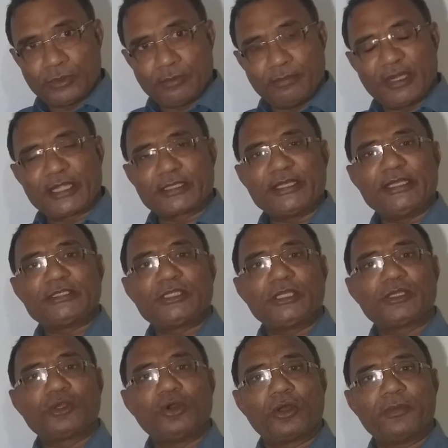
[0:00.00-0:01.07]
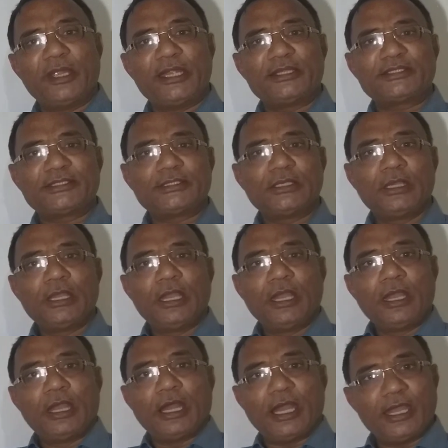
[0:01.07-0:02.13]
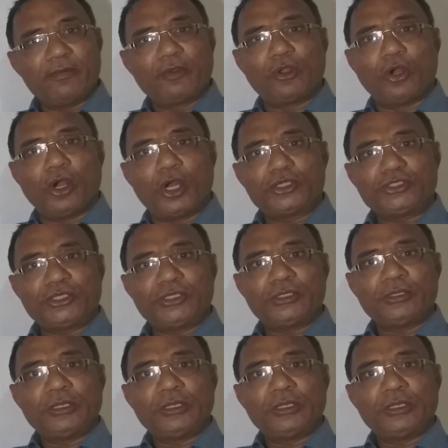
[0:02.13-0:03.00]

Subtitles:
But the state governments have got